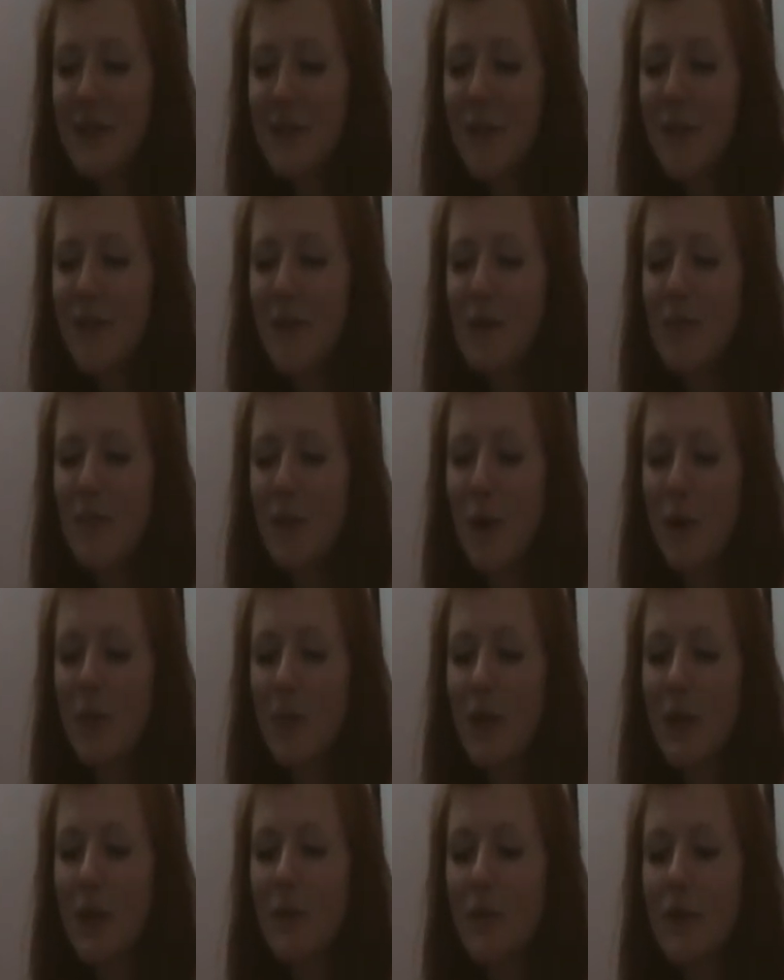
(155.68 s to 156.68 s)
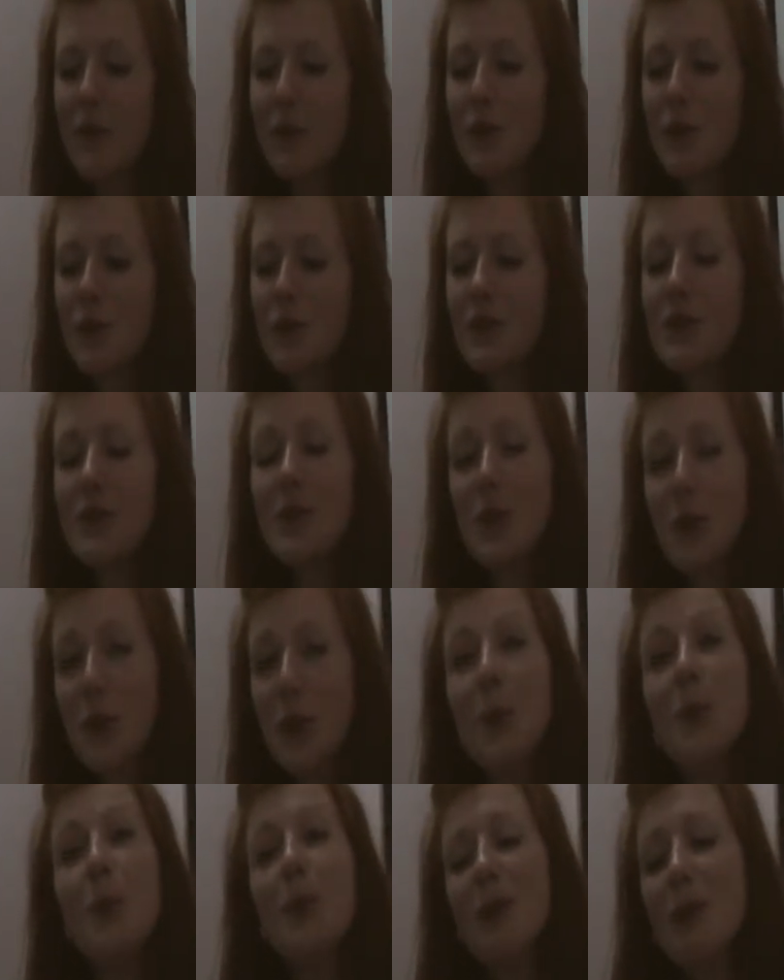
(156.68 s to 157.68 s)
something problem, just
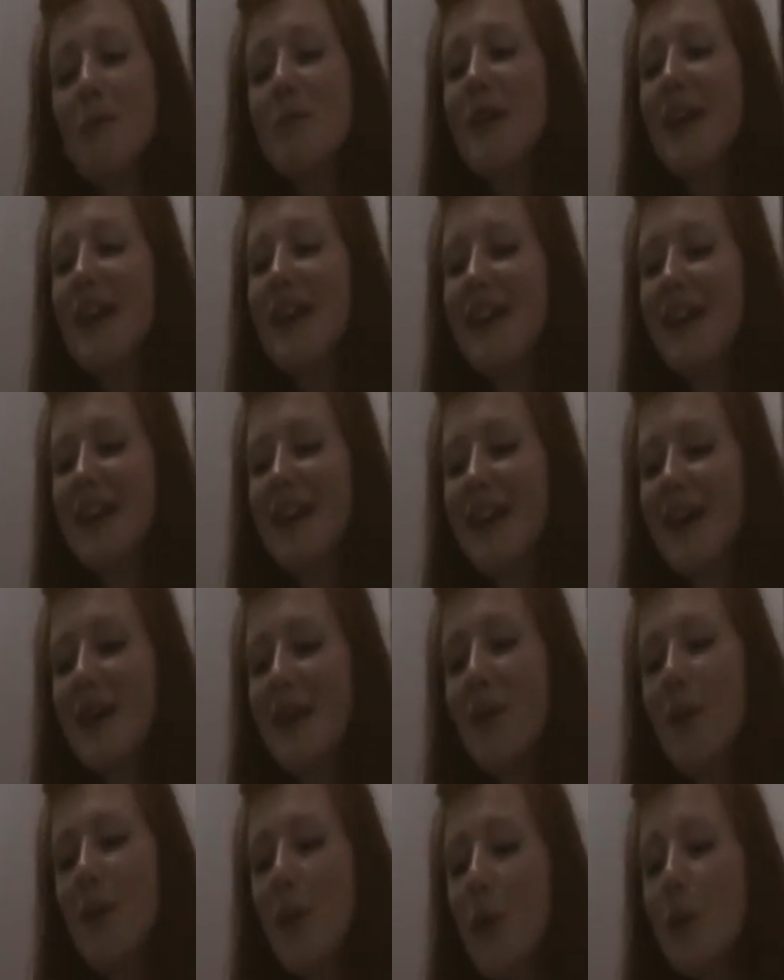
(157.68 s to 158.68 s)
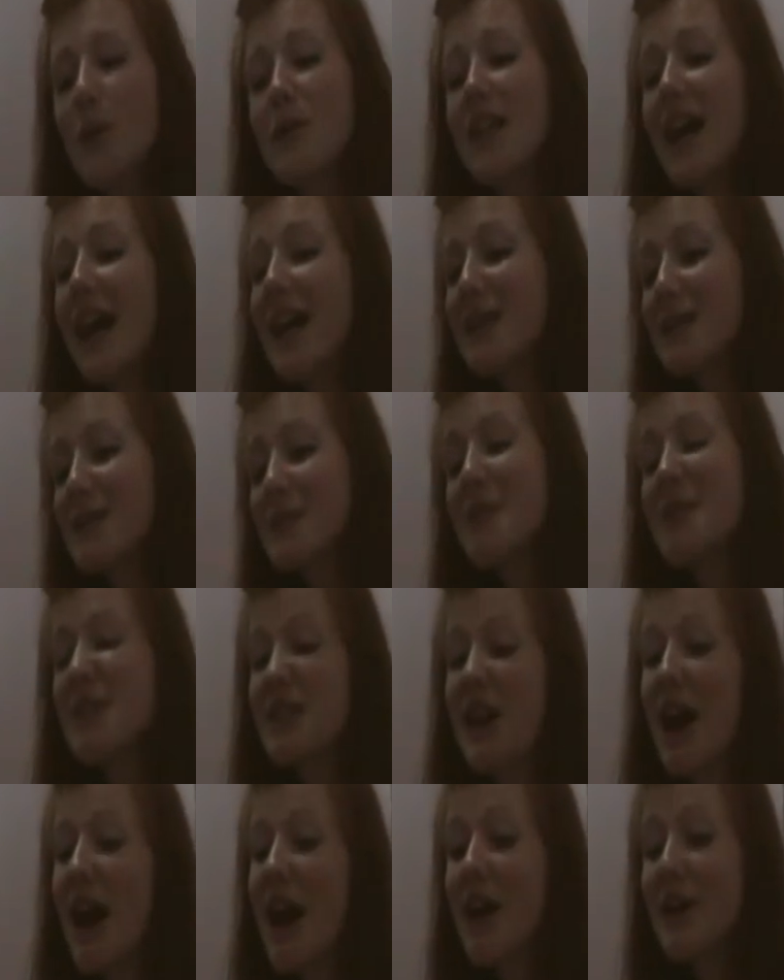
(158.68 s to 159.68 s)
cool me. Or text
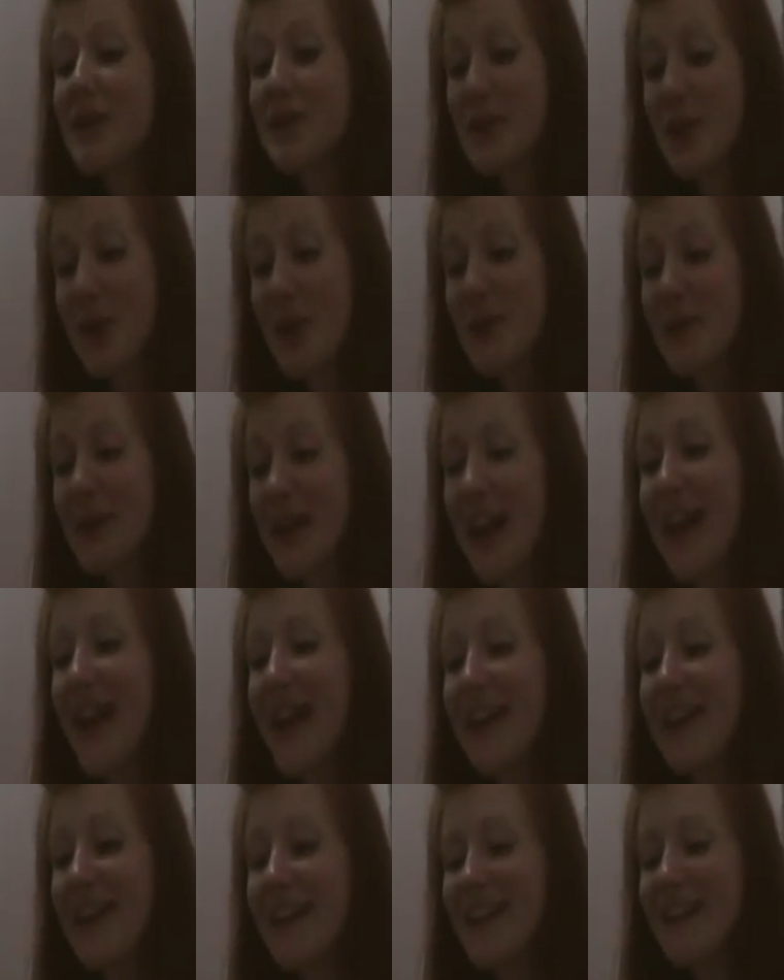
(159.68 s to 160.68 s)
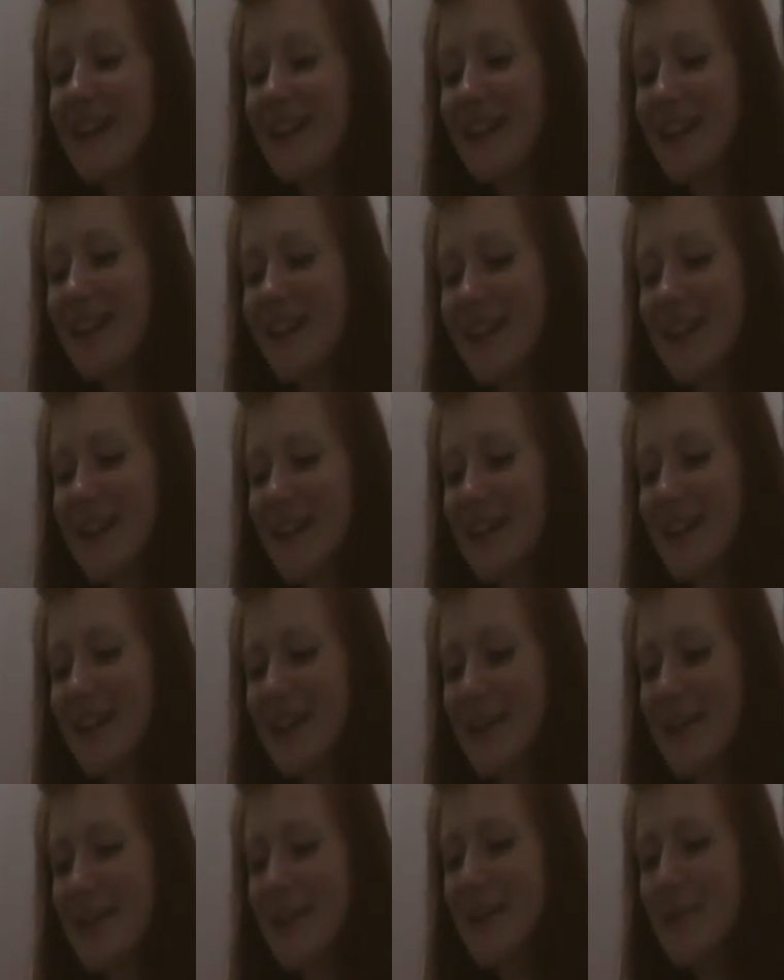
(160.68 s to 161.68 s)
massage, okay.
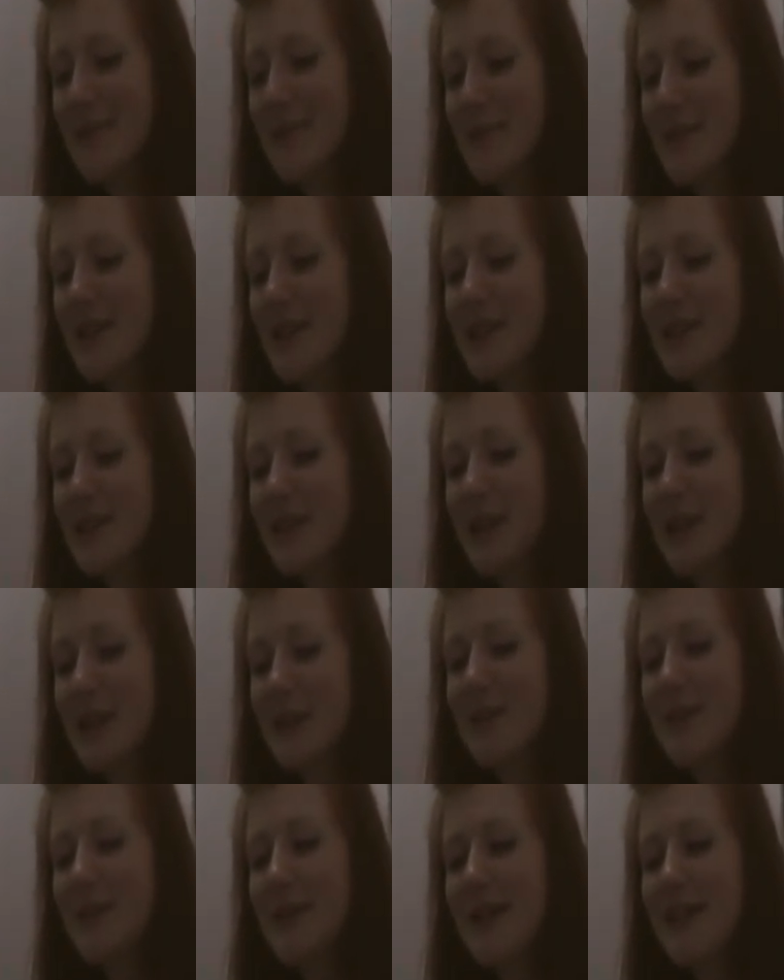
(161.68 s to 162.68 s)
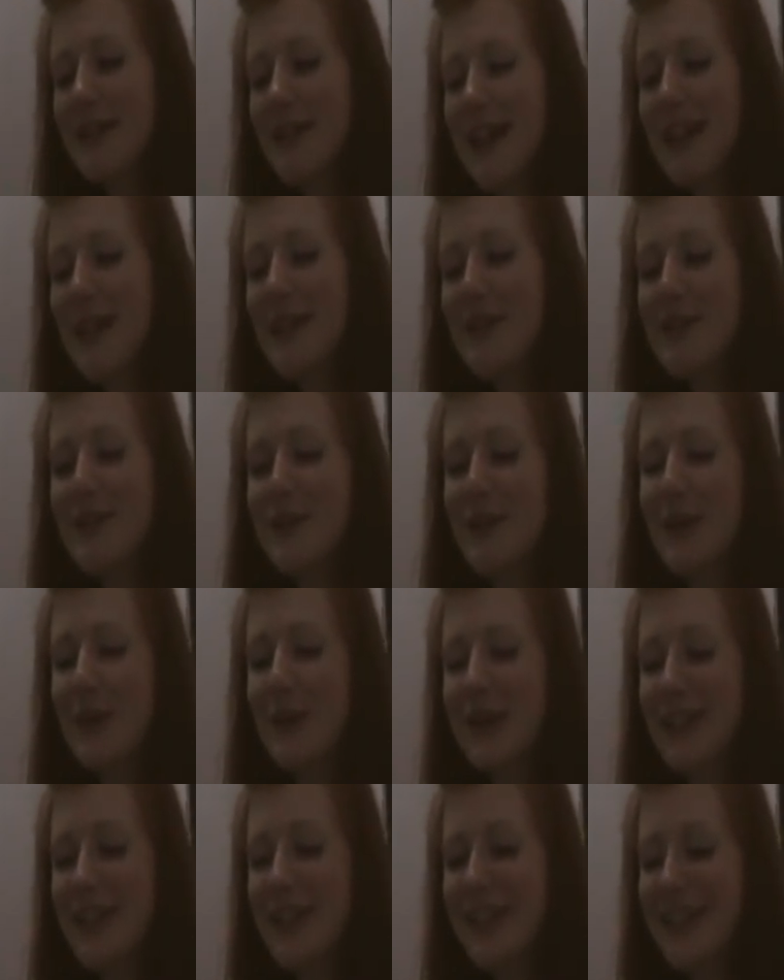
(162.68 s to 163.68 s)
Miss you,
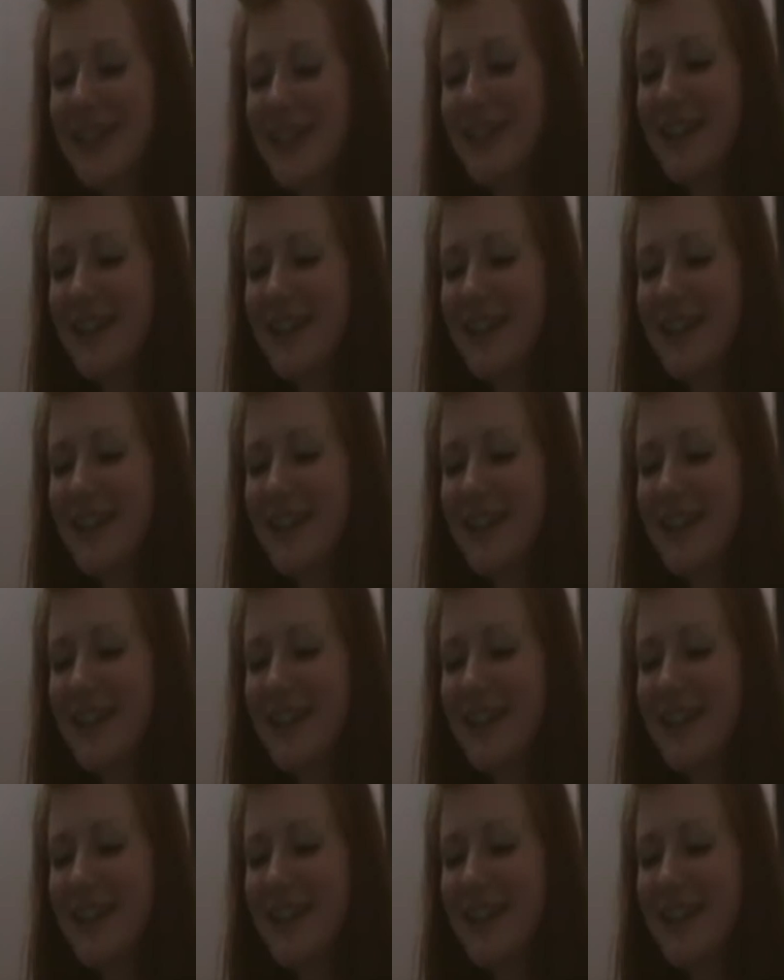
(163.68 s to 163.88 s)
enjoy.